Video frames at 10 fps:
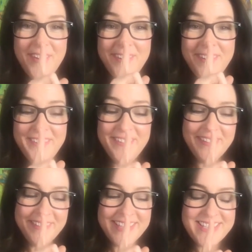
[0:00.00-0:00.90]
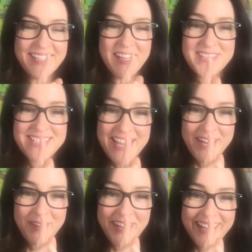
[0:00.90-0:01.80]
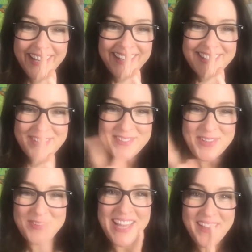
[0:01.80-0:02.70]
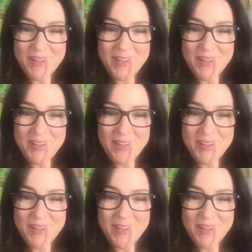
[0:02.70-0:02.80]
So it's a little secret, so don't tell